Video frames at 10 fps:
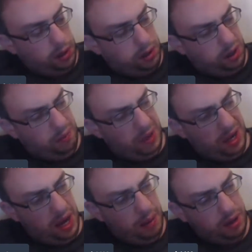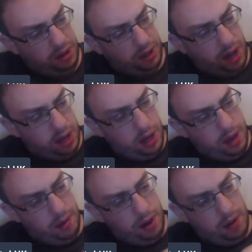should be a label on the side.
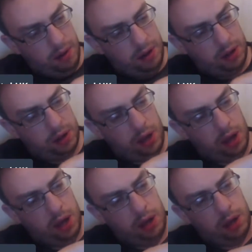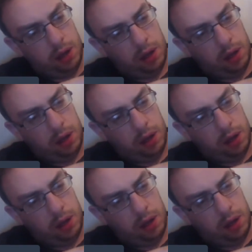Yeah, label on the side.